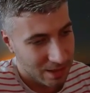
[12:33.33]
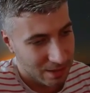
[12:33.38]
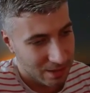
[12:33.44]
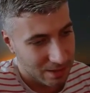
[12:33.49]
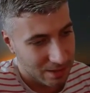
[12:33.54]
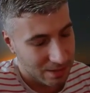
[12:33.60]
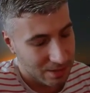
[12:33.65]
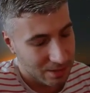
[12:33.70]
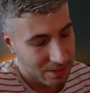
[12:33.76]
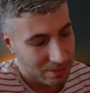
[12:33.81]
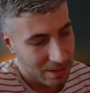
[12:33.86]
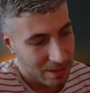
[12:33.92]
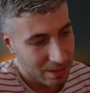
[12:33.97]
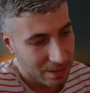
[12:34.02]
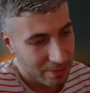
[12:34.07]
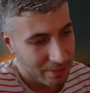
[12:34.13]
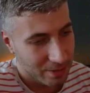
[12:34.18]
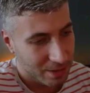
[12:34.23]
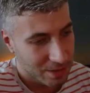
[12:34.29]
and still they are
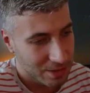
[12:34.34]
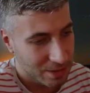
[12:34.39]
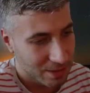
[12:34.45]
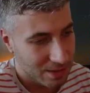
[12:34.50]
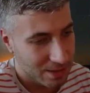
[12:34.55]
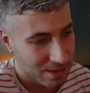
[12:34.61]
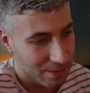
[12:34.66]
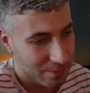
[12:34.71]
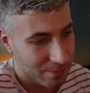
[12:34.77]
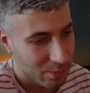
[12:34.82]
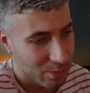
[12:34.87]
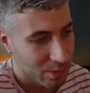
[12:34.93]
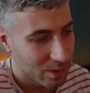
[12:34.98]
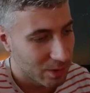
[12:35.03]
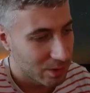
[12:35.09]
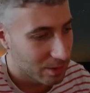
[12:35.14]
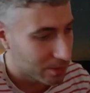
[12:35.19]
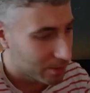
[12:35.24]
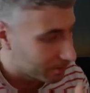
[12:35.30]
leveraged at some
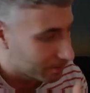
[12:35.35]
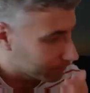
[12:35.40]
point.